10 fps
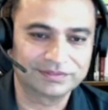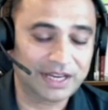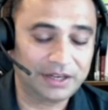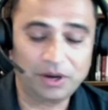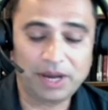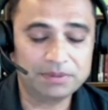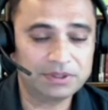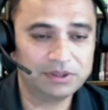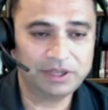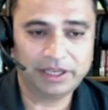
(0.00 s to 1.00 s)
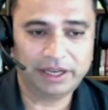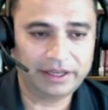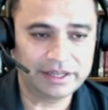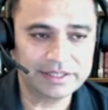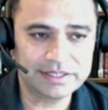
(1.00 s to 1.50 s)
No, absolutely. And
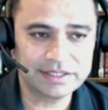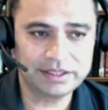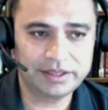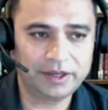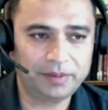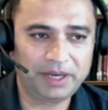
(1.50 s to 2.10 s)
I guess uh,